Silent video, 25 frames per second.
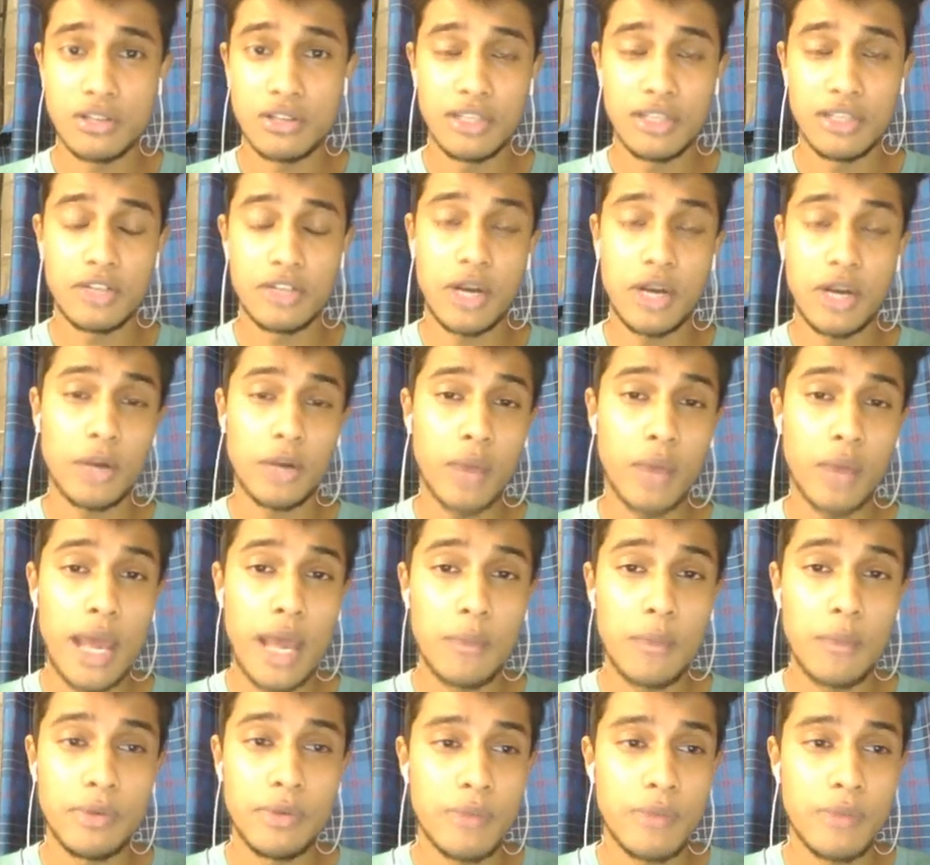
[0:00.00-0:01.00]
they tried to
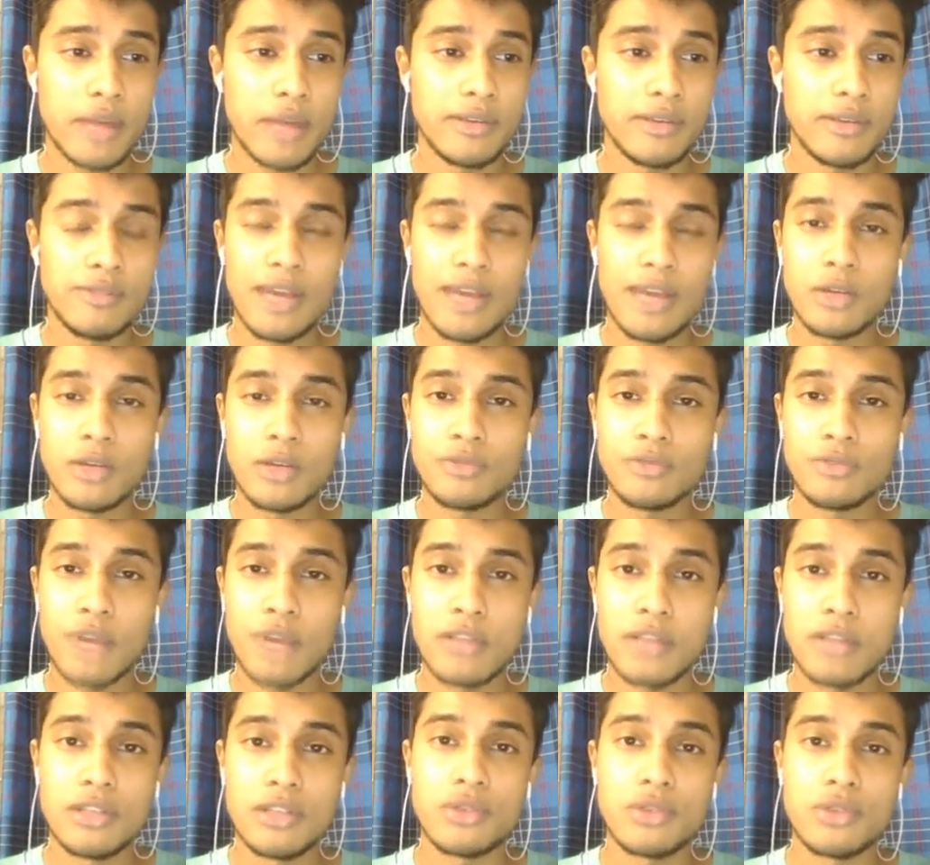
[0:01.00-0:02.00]
help him, and he went to
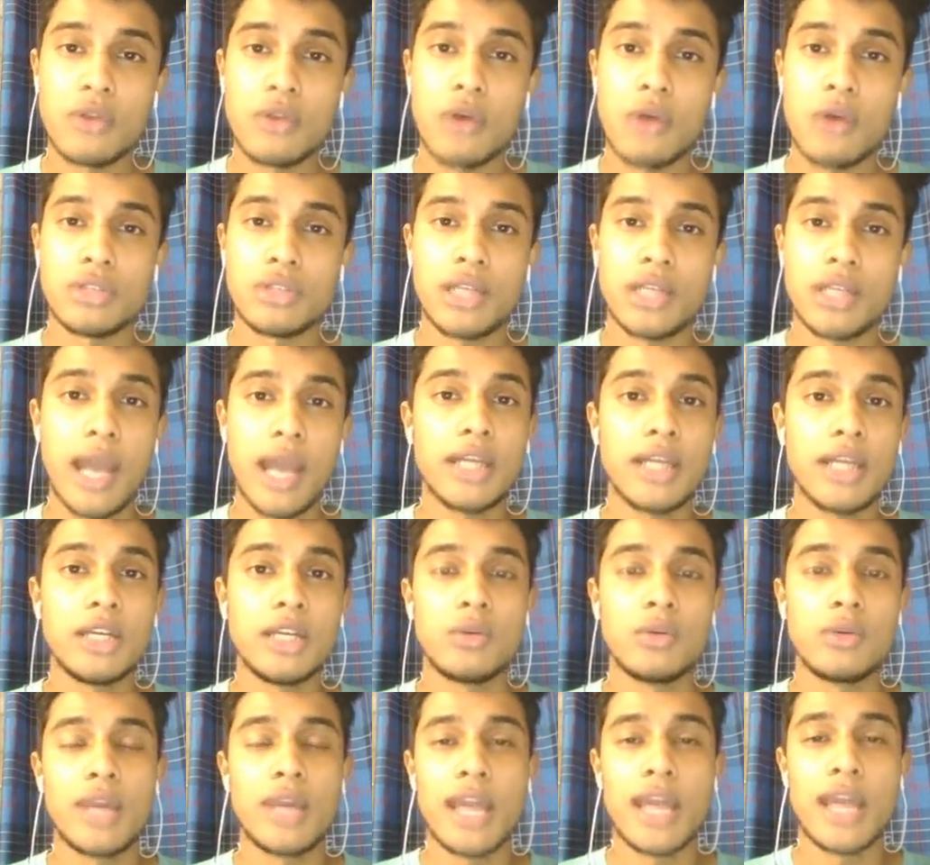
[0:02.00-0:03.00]
France in
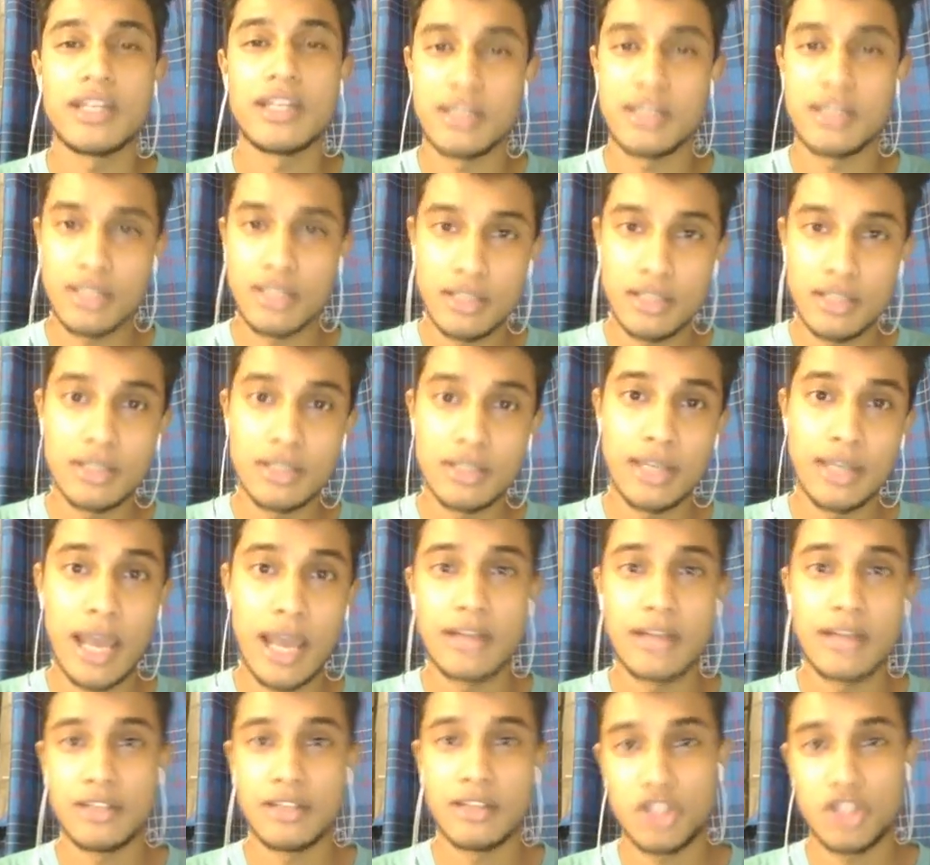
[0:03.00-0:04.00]
2019 to get
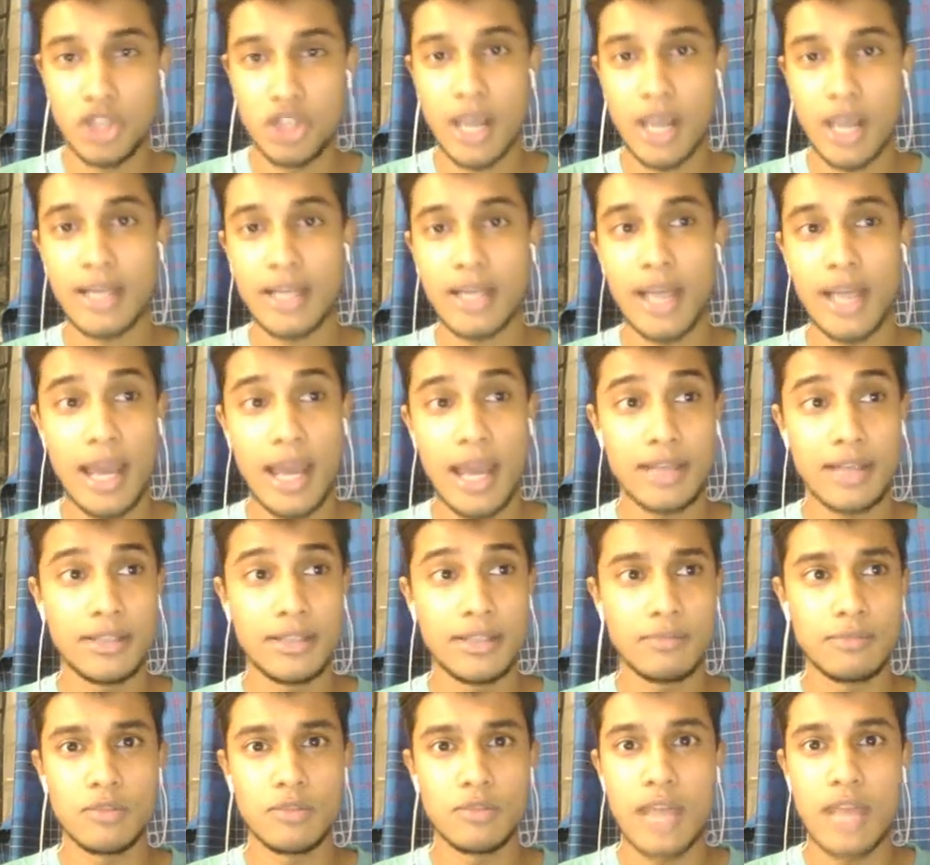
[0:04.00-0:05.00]
checked
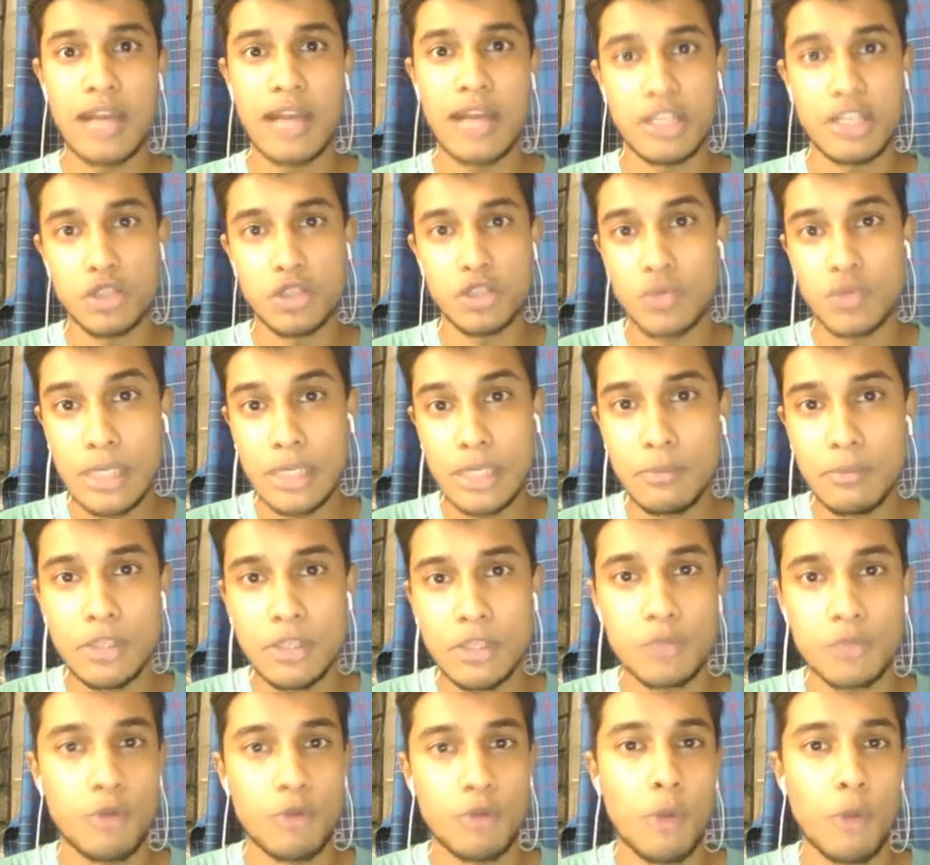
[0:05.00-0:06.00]
and get his
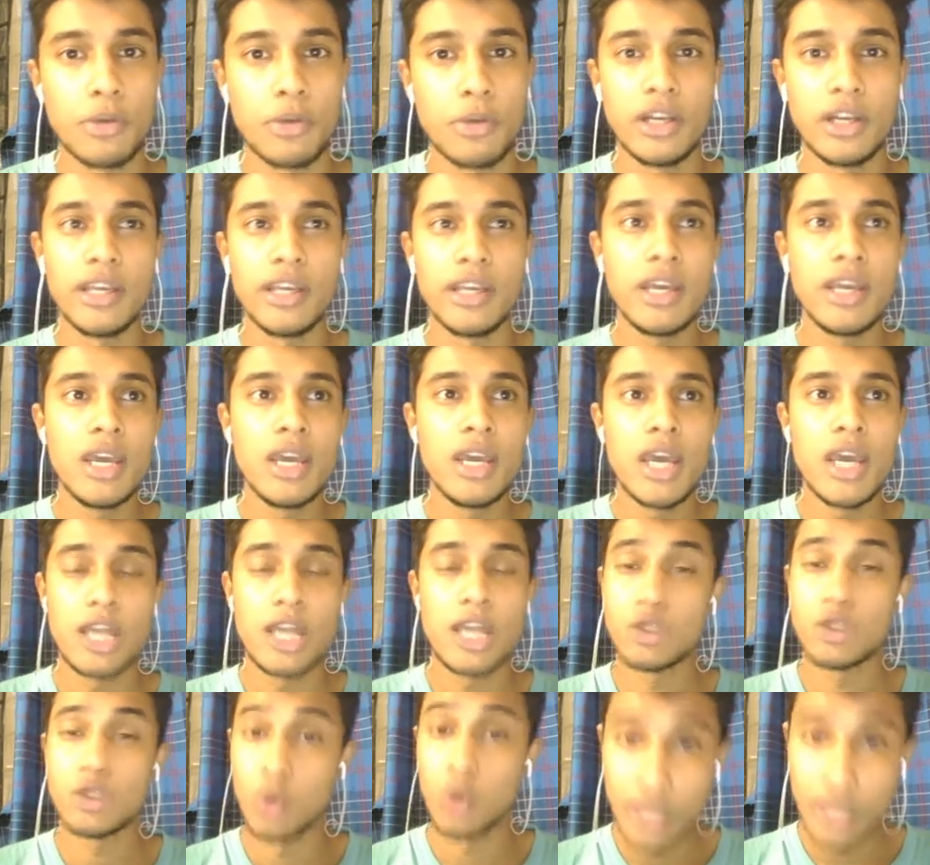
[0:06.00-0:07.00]
treatments properly,
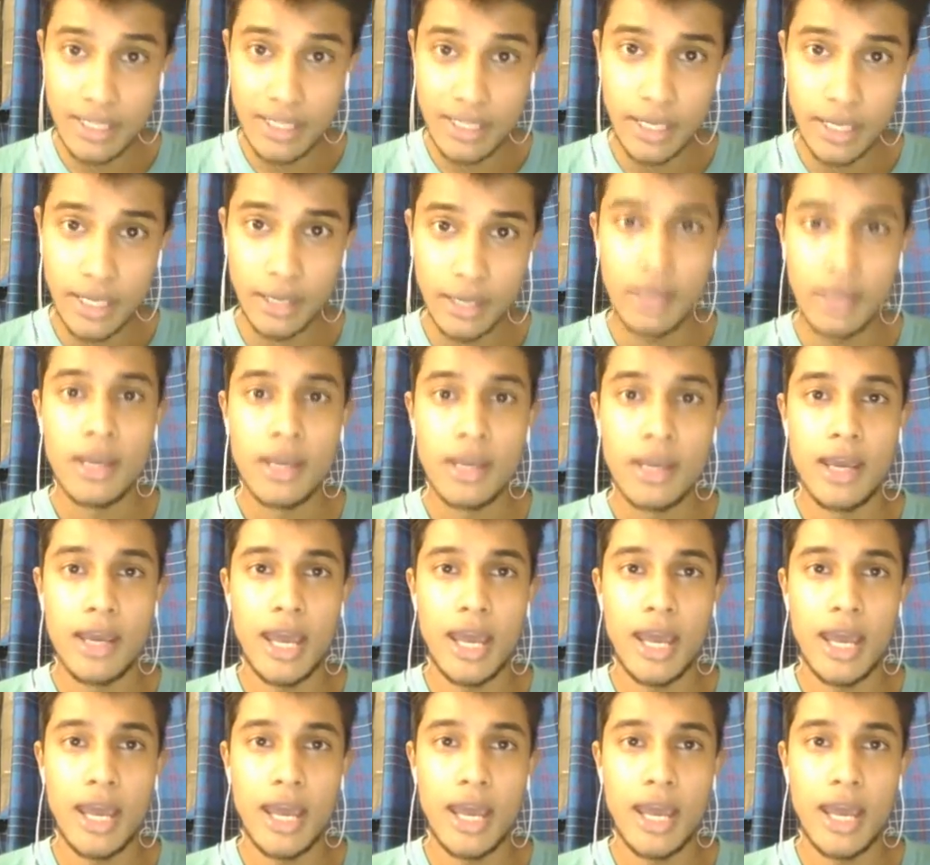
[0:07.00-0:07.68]
and so he did.